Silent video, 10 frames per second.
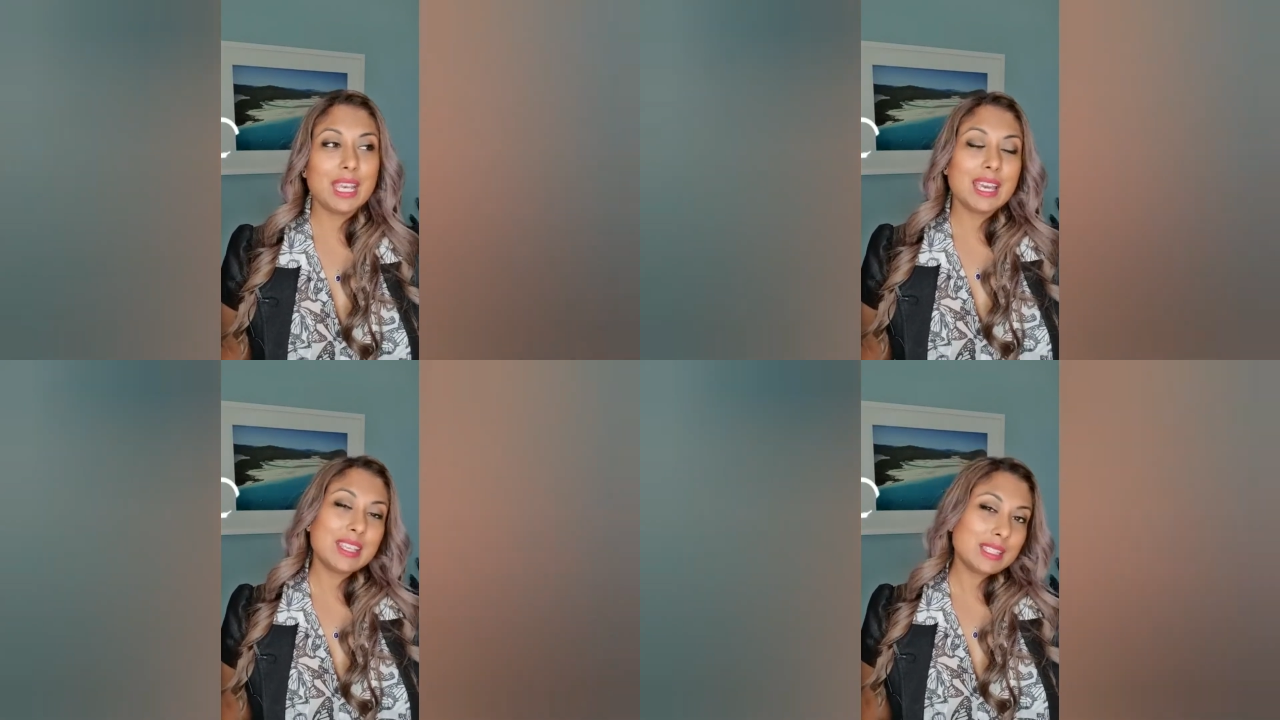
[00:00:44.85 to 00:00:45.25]

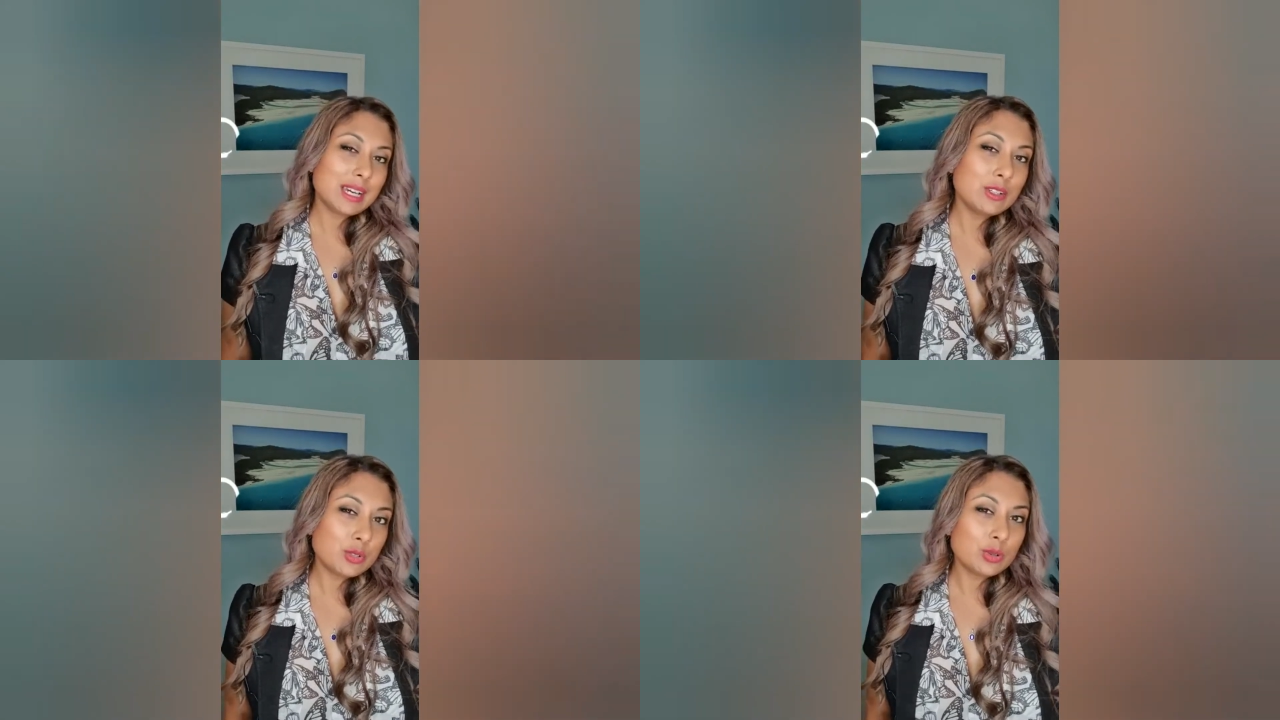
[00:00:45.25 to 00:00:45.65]
And they
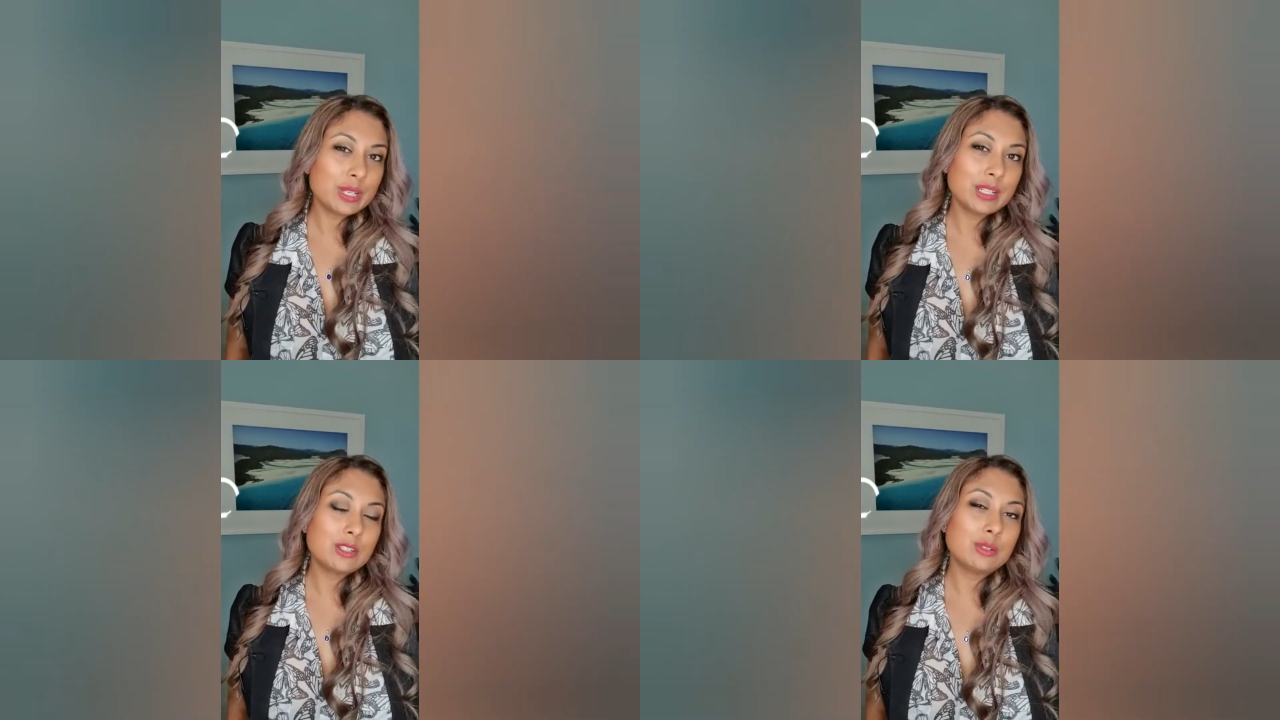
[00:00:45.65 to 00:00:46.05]
started
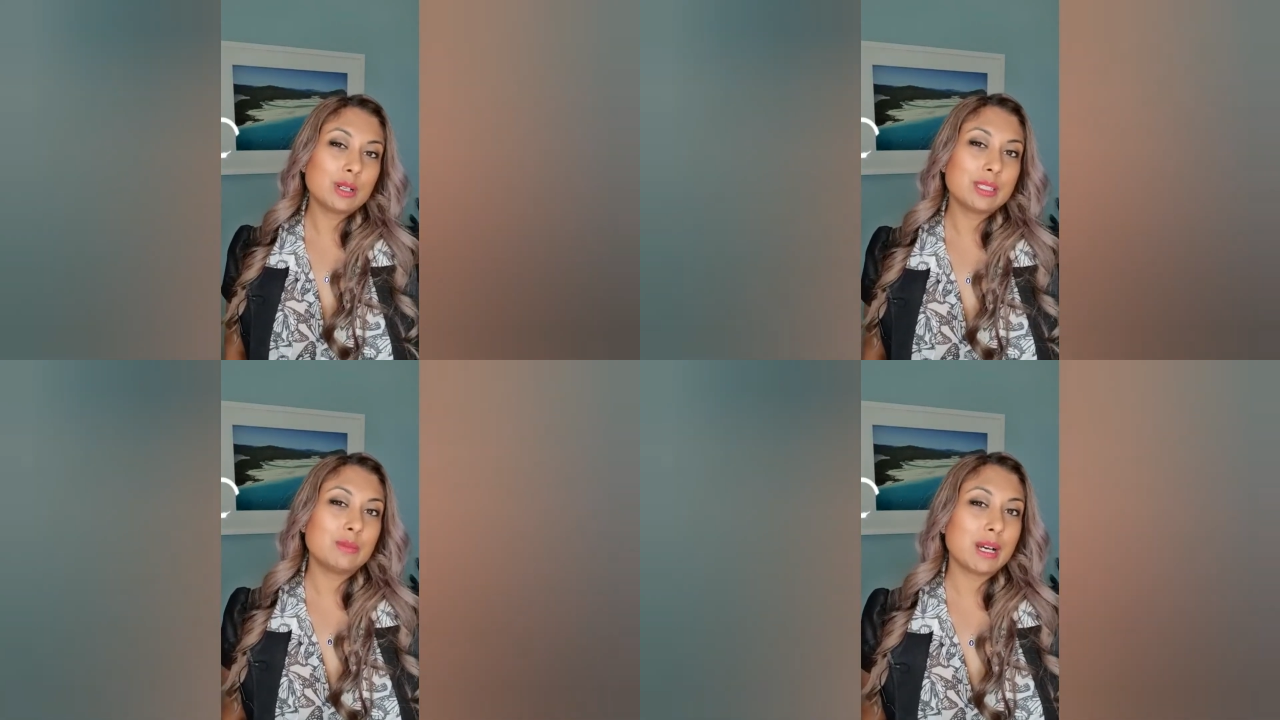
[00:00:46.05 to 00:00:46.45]
talking to
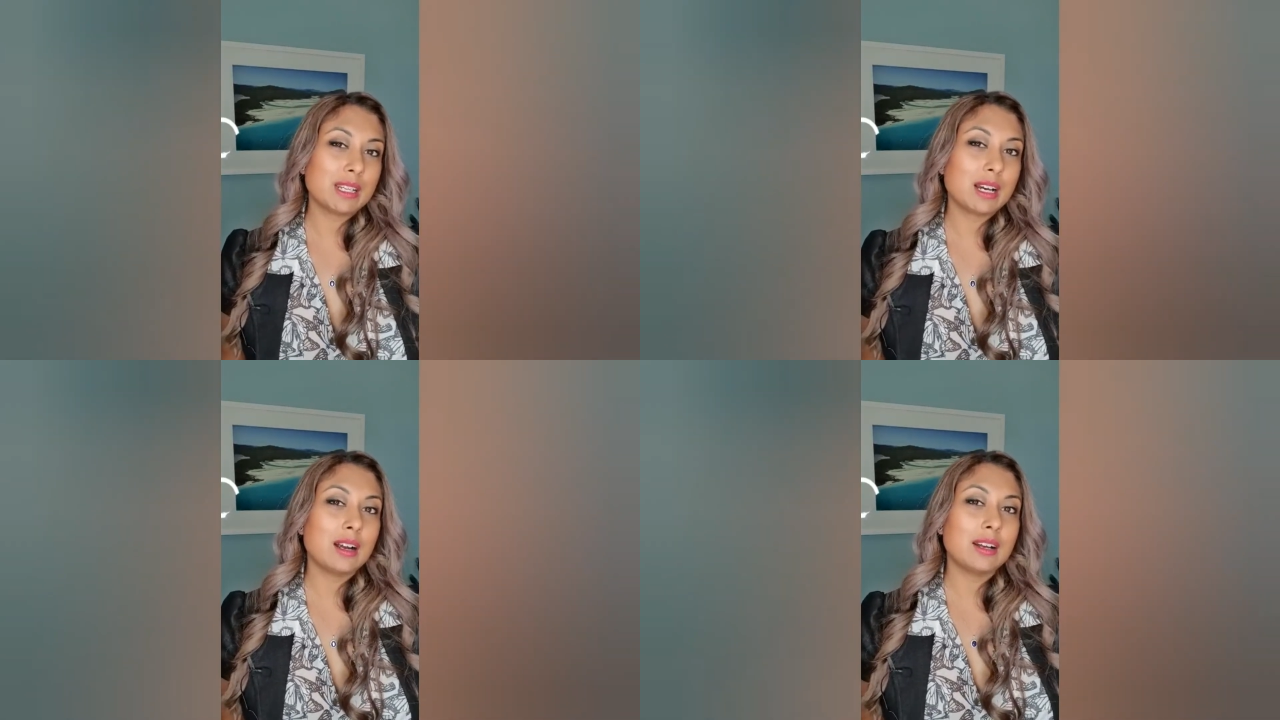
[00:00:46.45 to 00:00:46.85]
us about
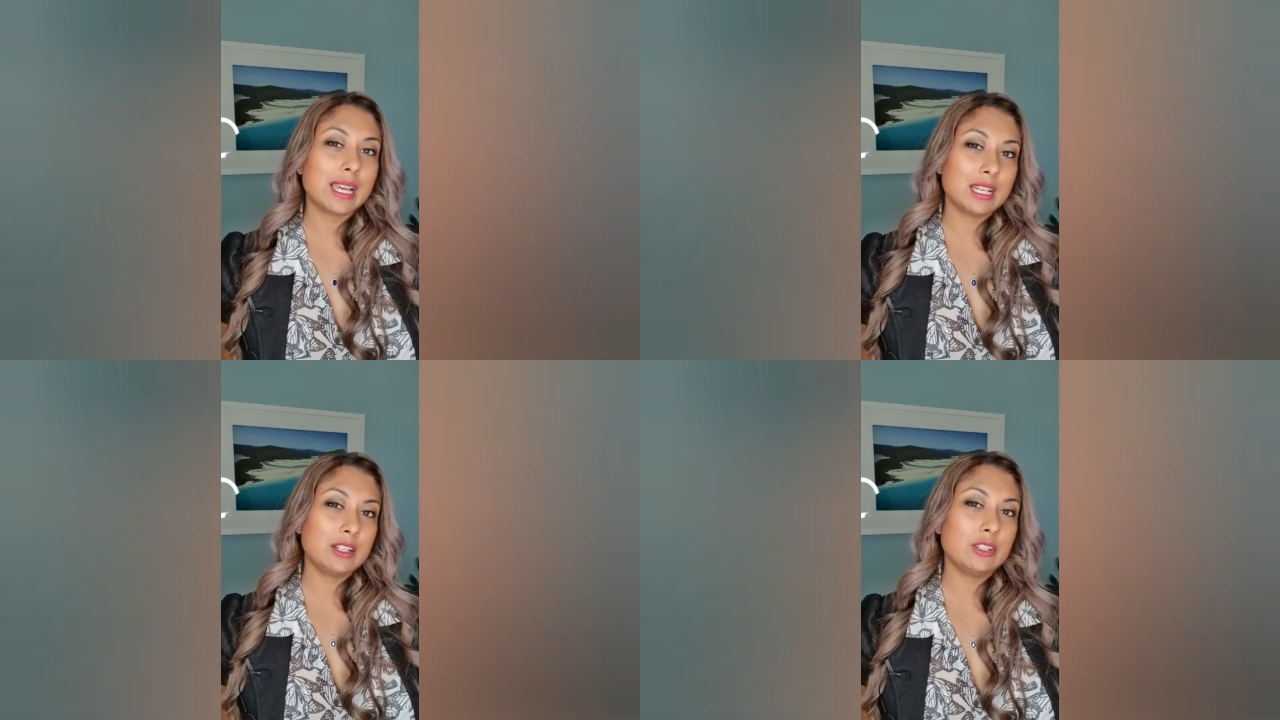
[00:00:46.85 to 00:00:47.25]
Hurricane